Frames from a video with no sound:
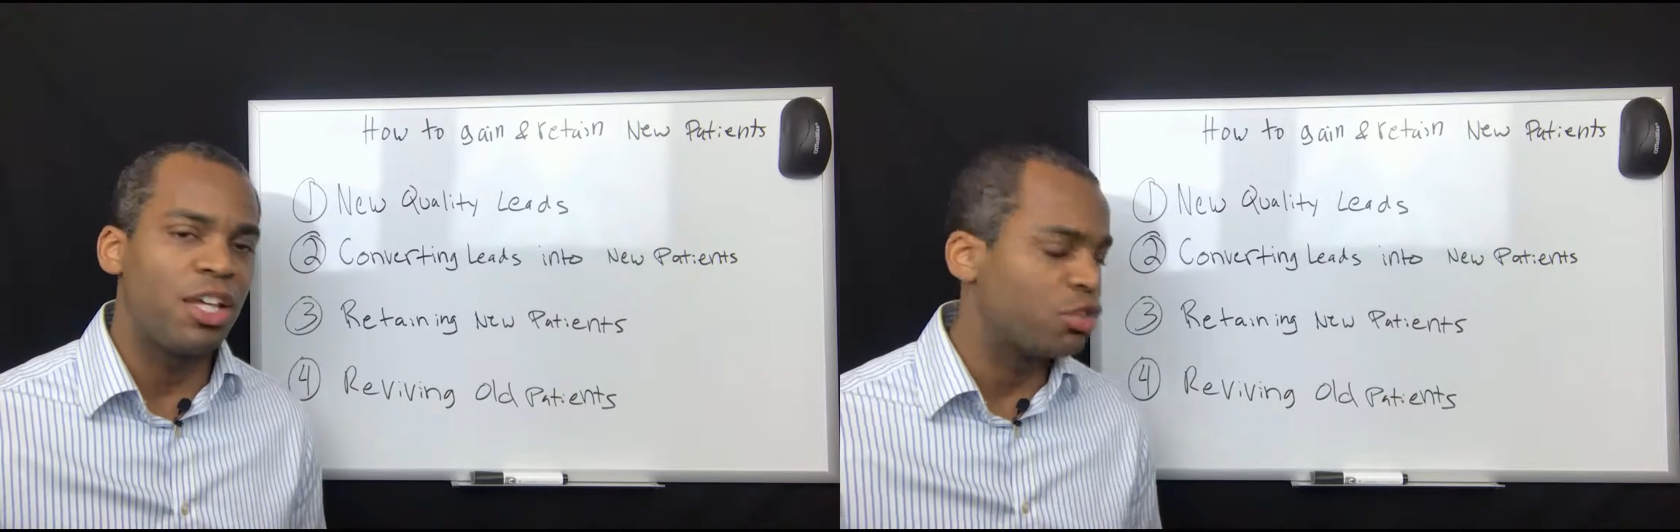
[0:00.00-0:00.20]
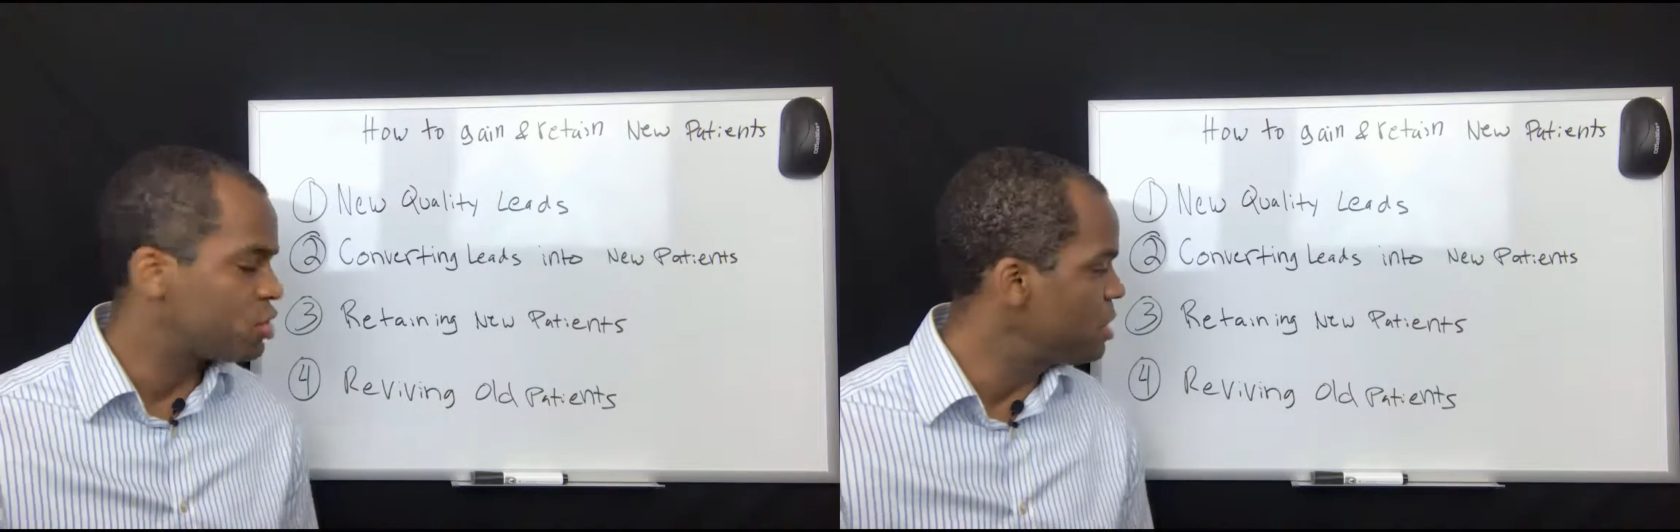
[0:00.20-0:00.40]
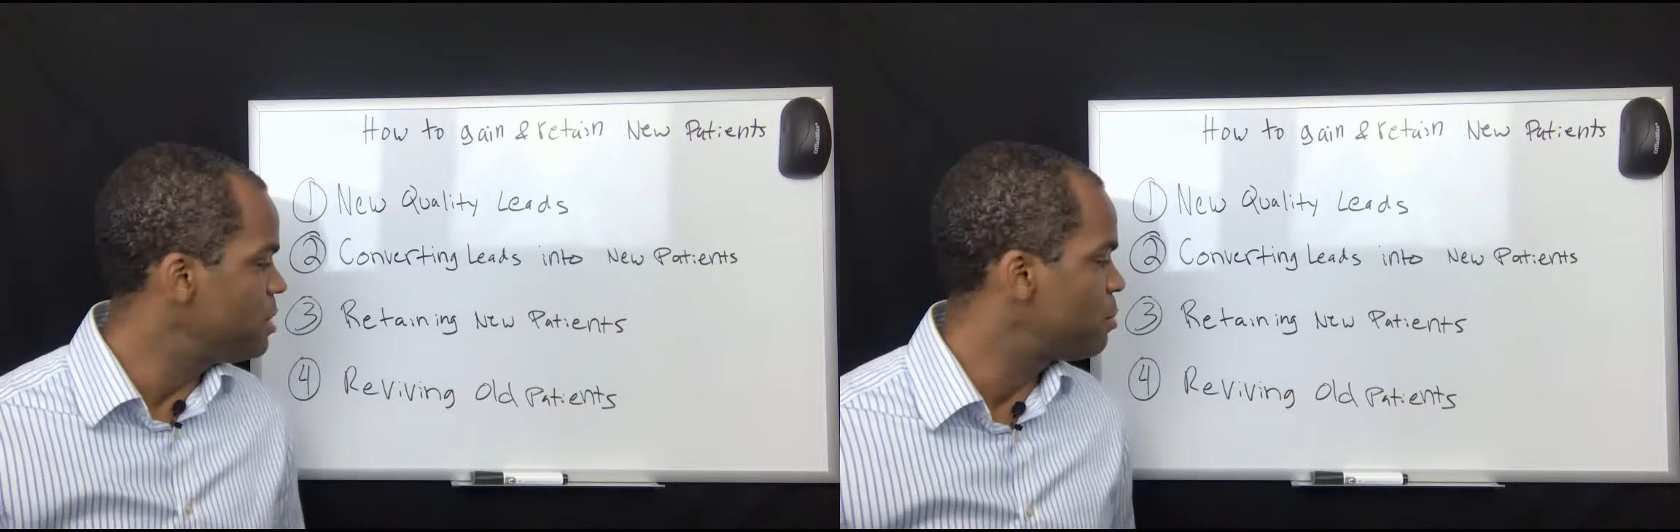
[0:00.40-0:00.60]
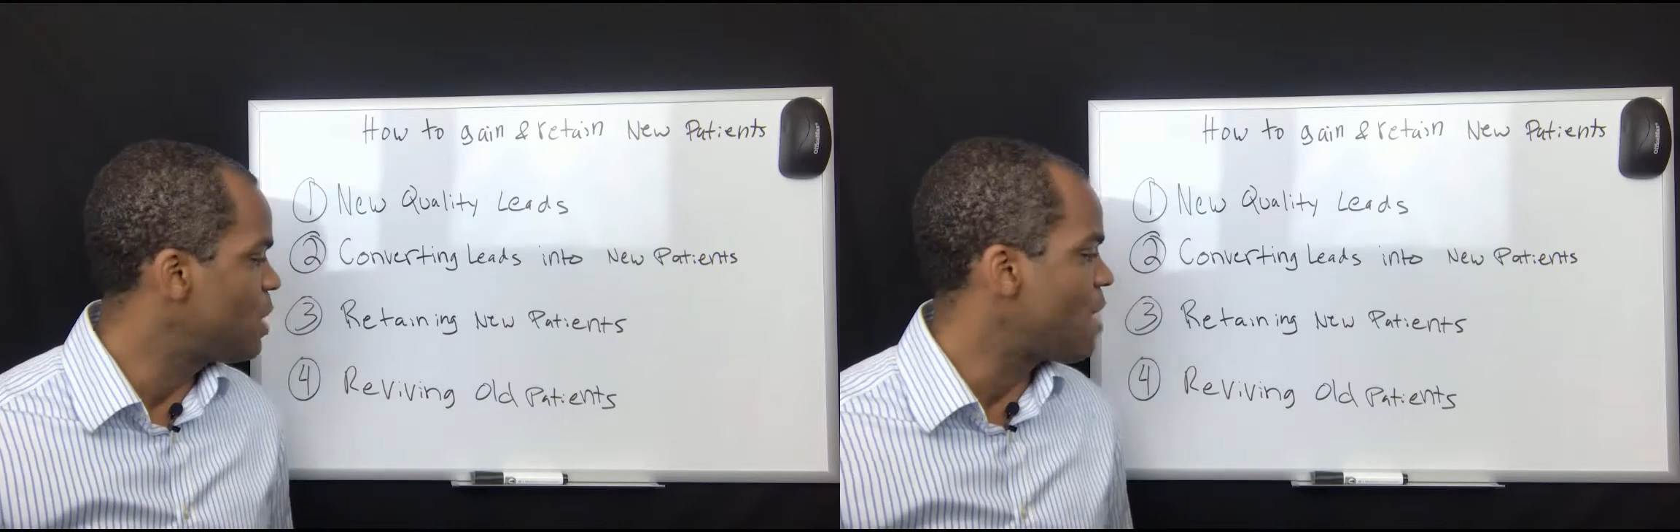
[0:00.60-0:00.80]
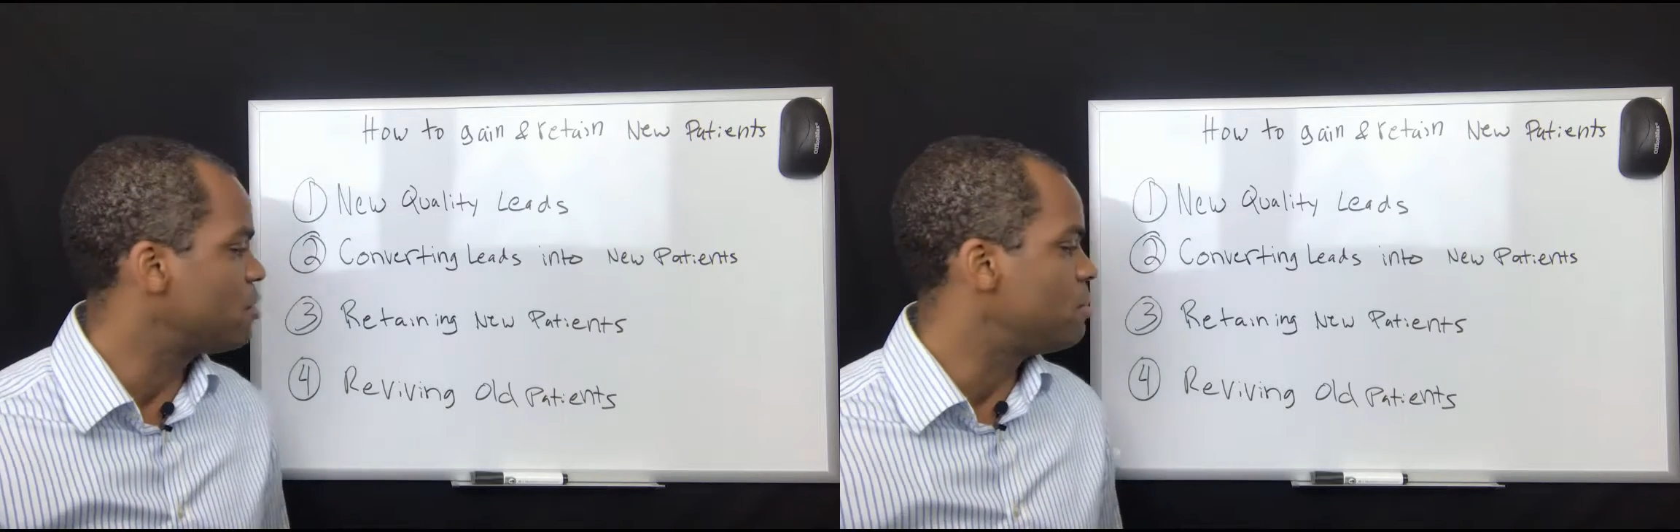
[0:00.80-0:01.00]
either send me a
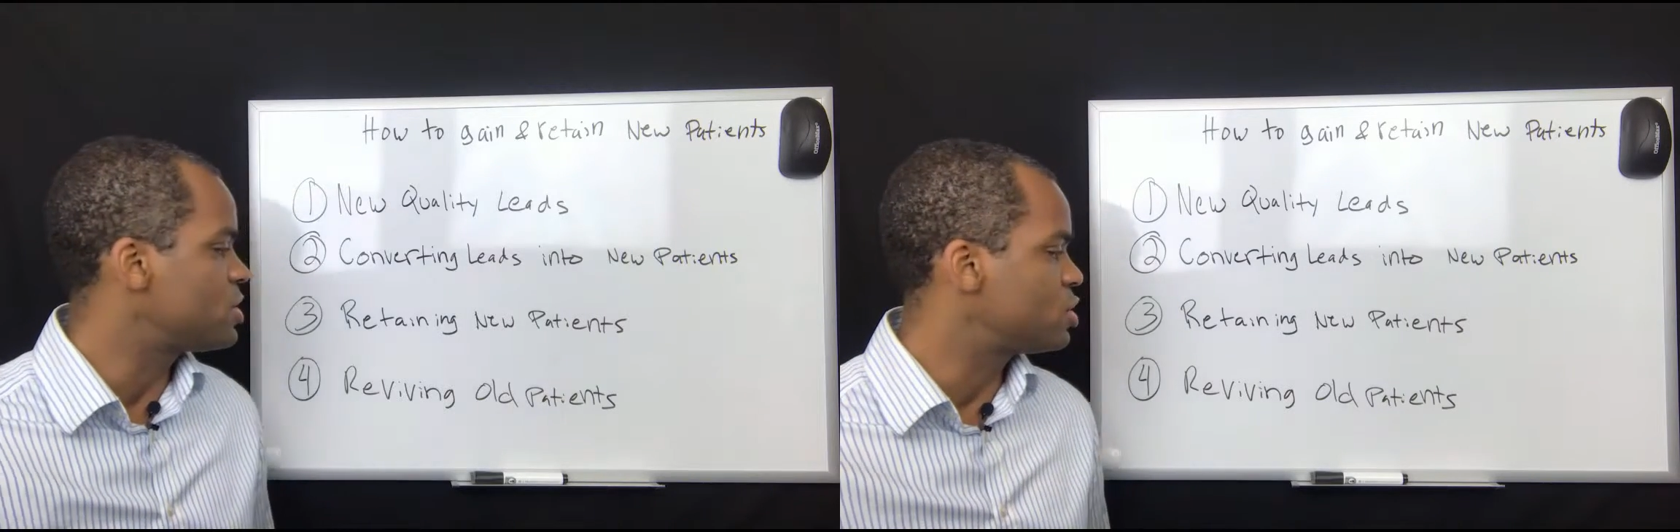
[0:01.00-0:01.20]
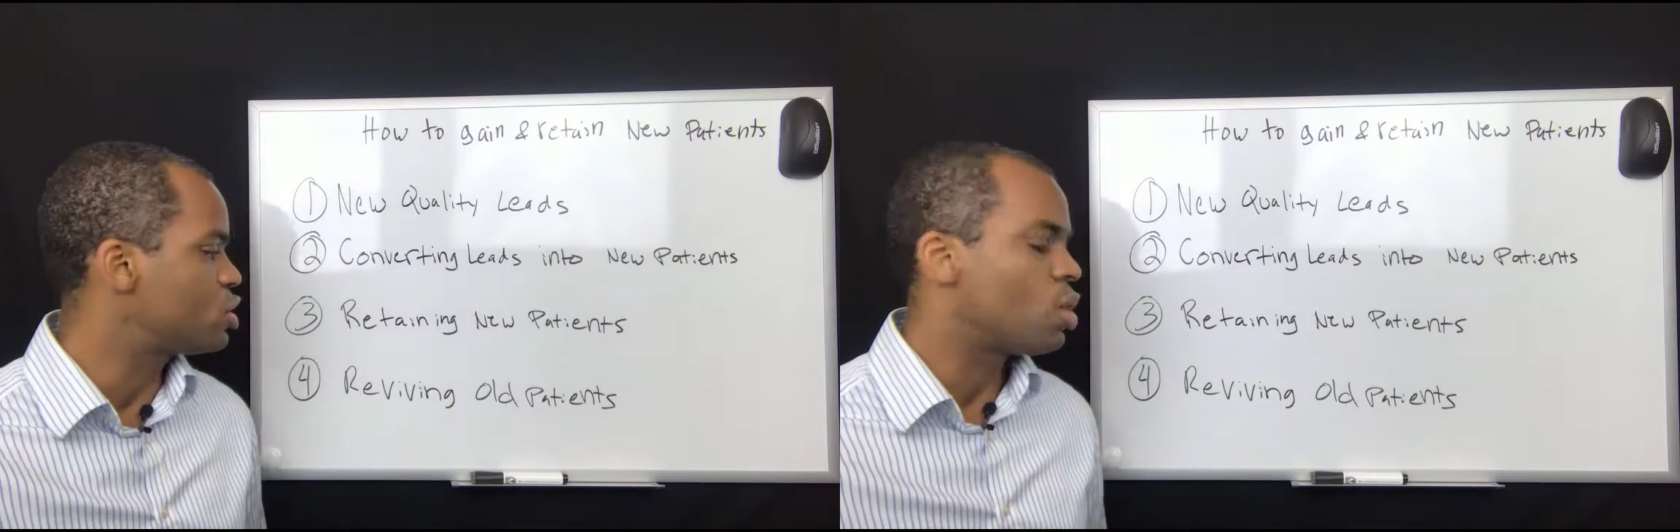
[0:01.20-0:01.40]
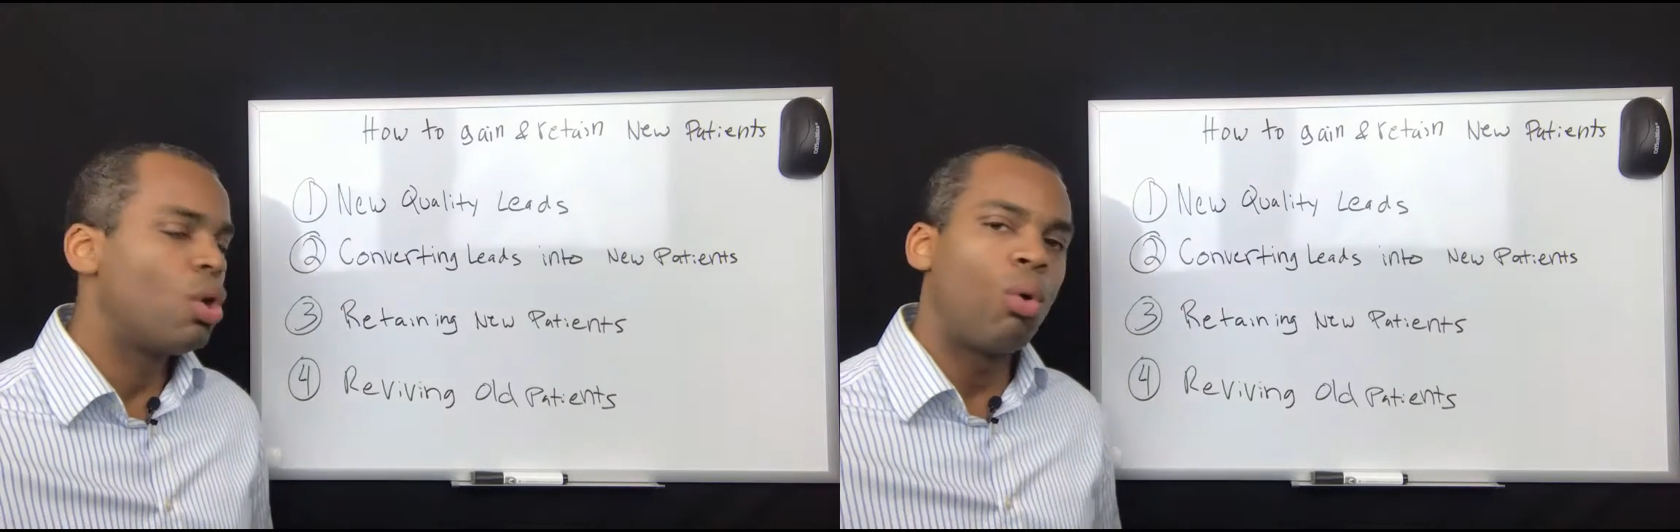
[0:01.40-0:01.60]
private message